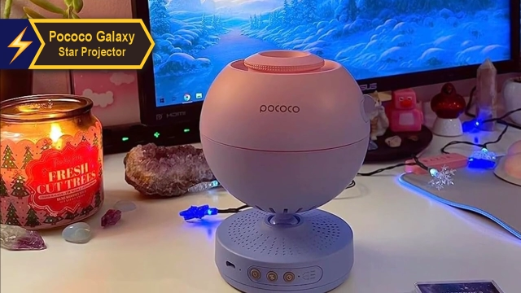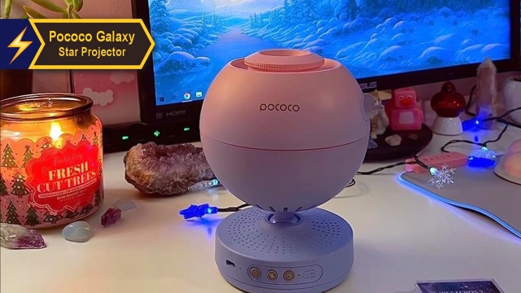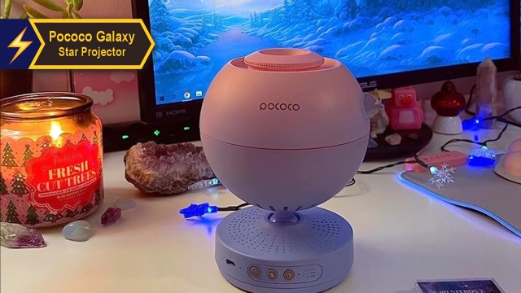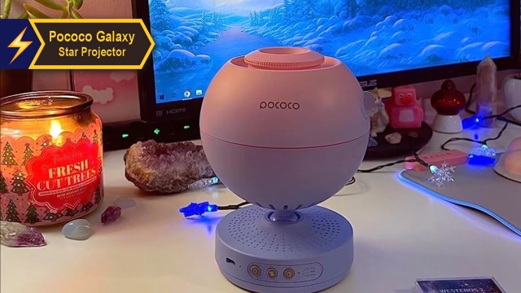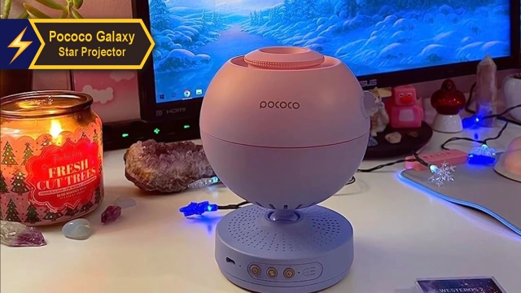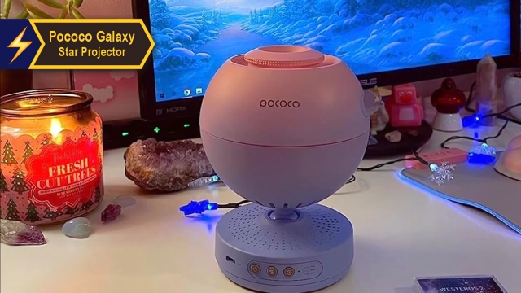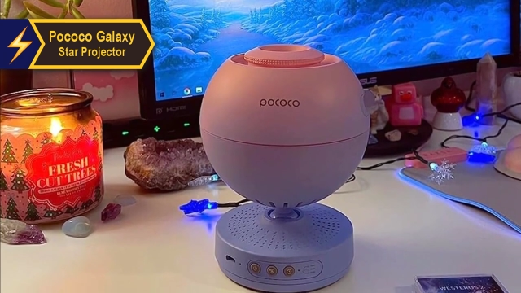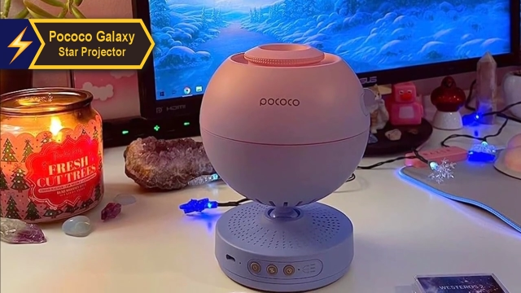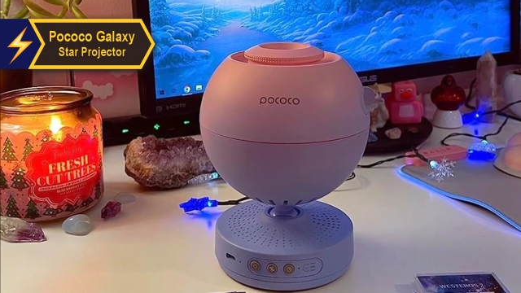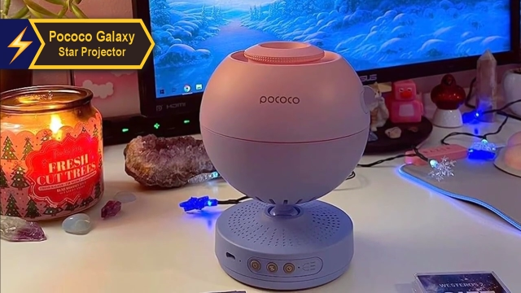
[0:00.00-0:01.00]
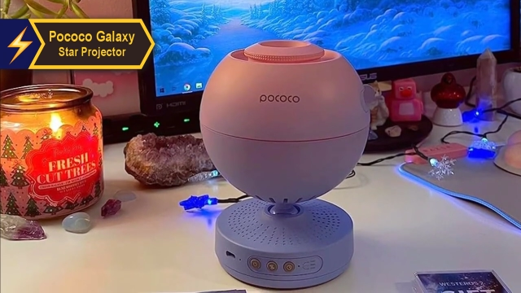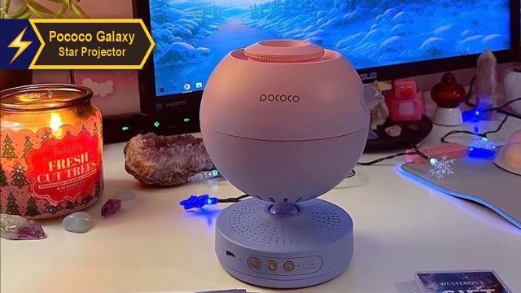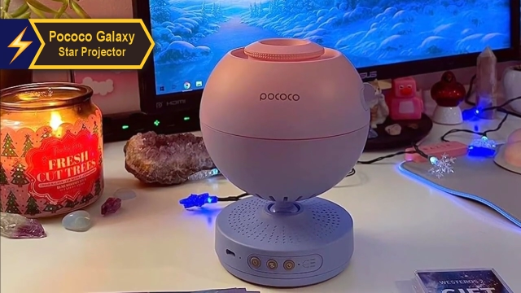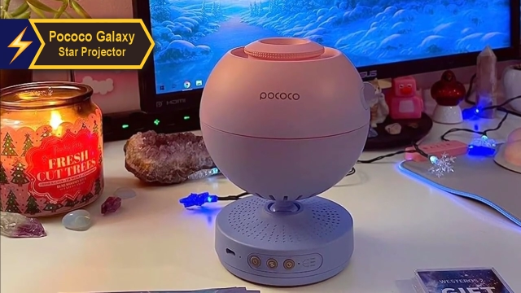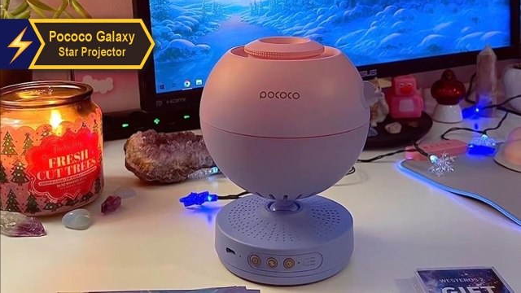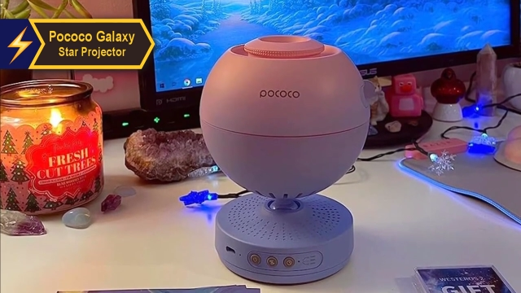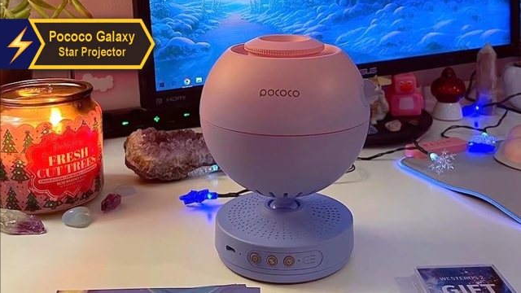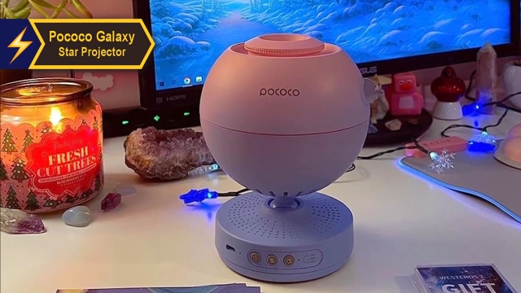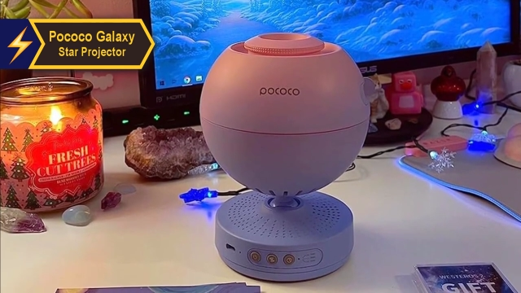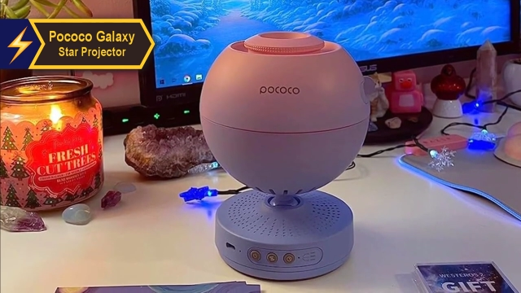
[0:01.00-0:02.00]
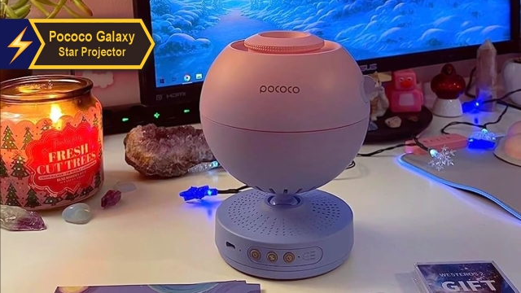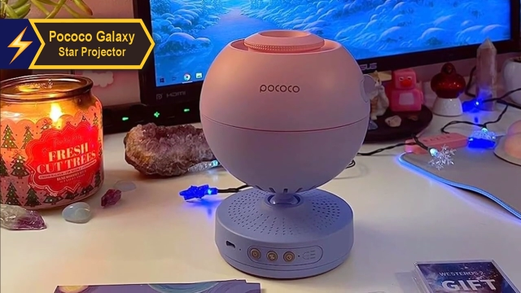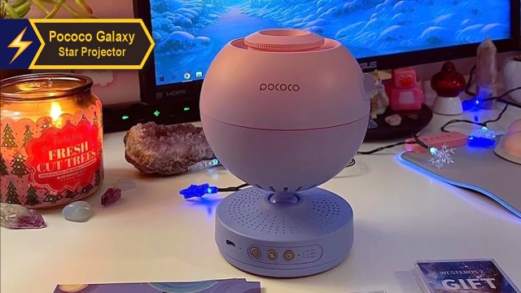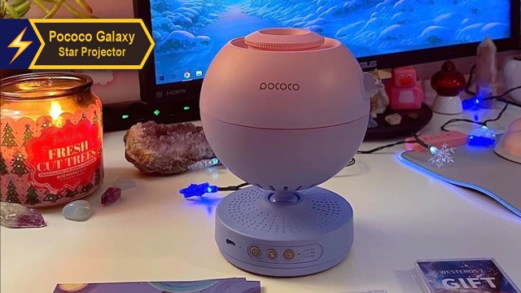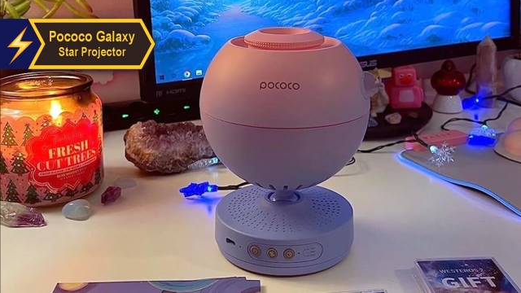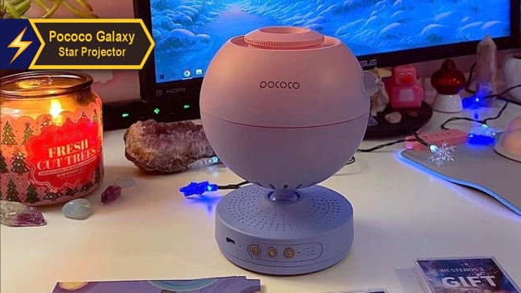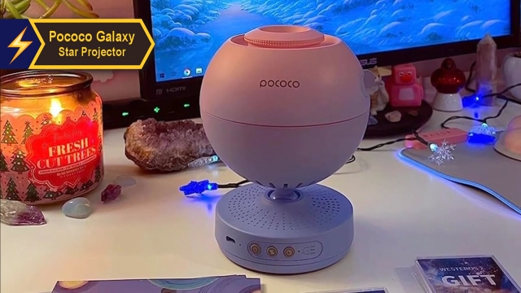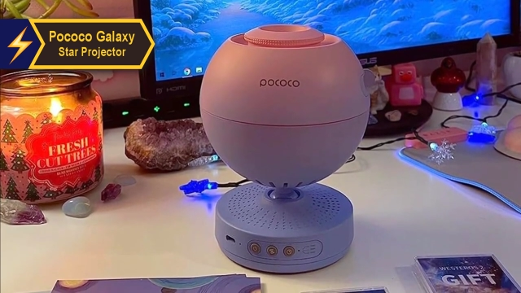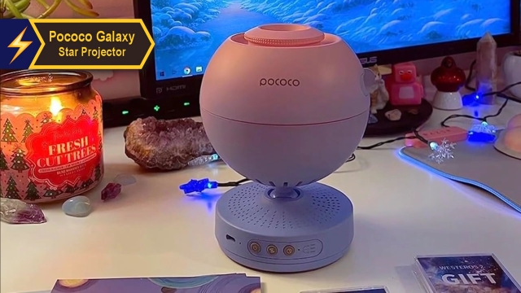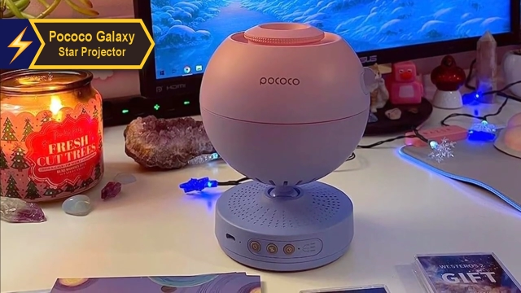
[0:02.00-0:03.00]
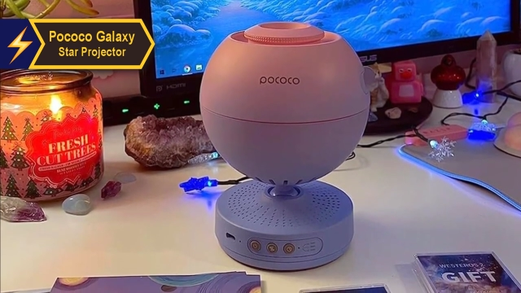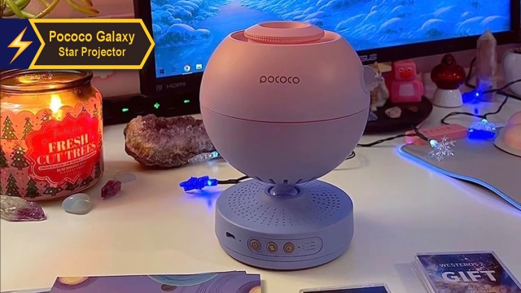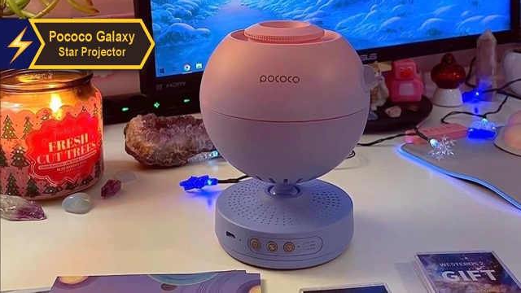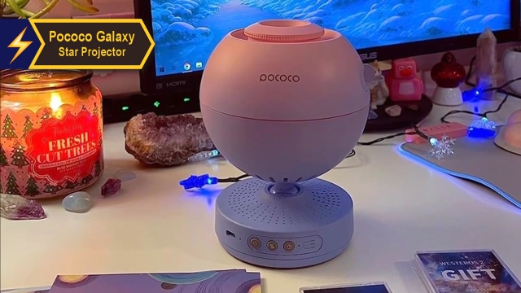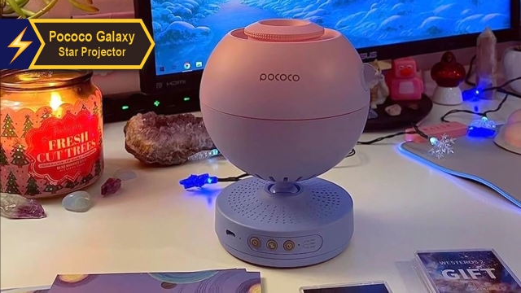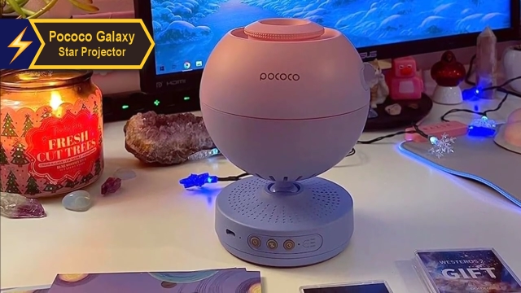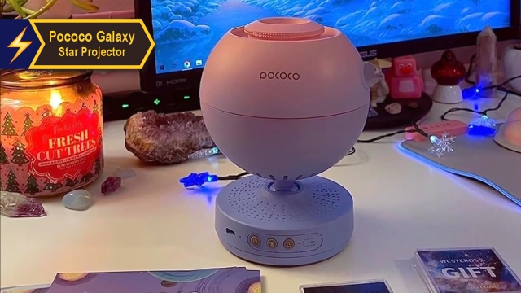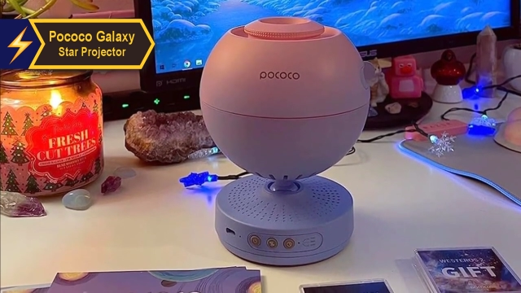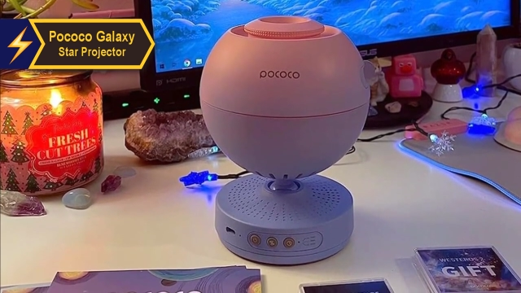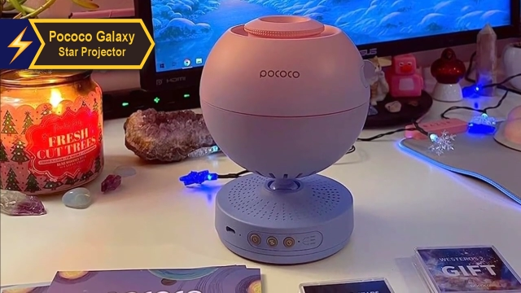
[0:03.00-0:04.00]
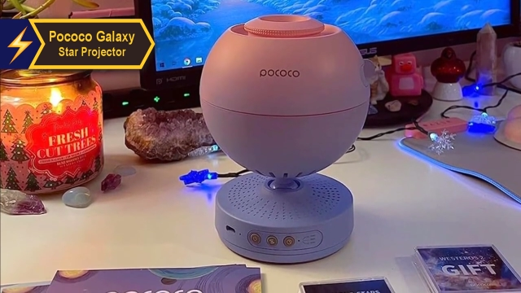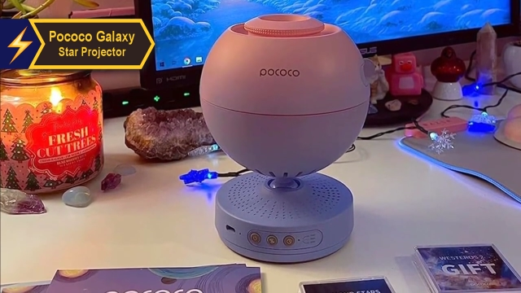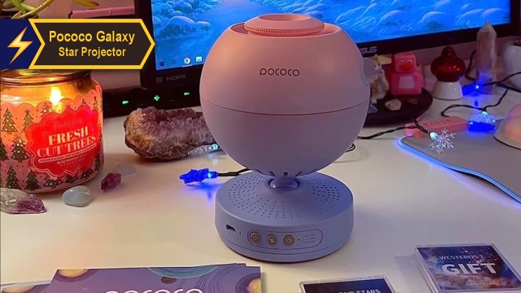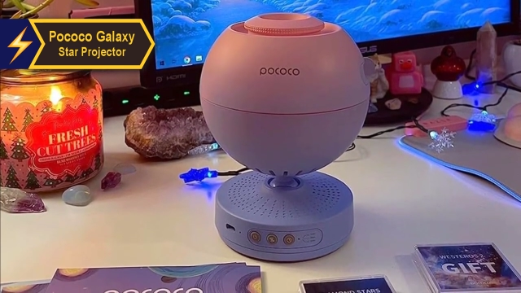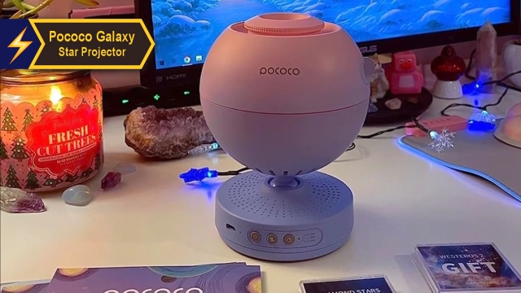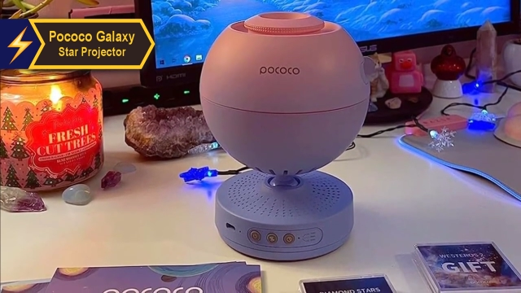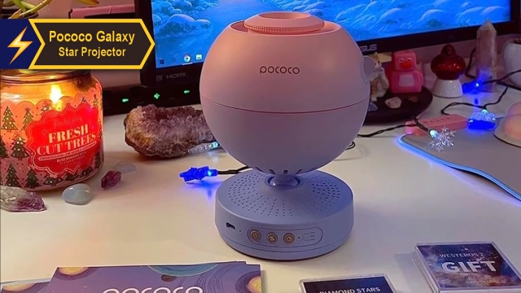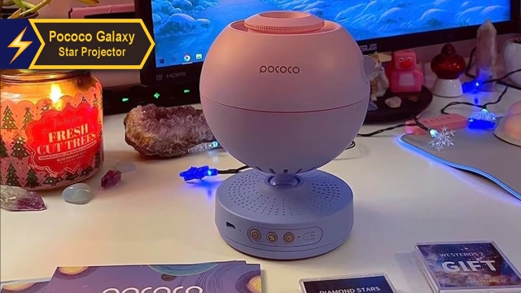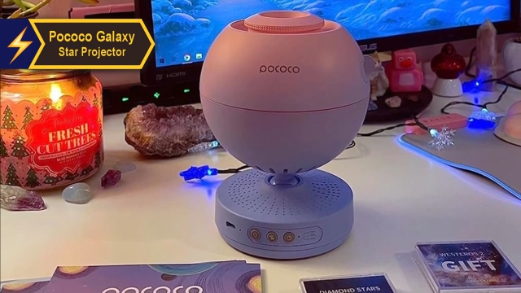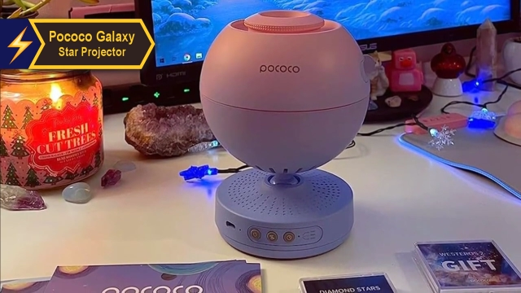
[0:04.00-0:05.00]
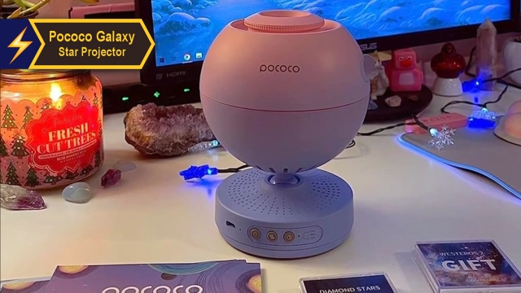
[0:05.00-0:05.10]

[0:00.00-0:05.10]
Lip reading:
Nobody's mouth can be seen.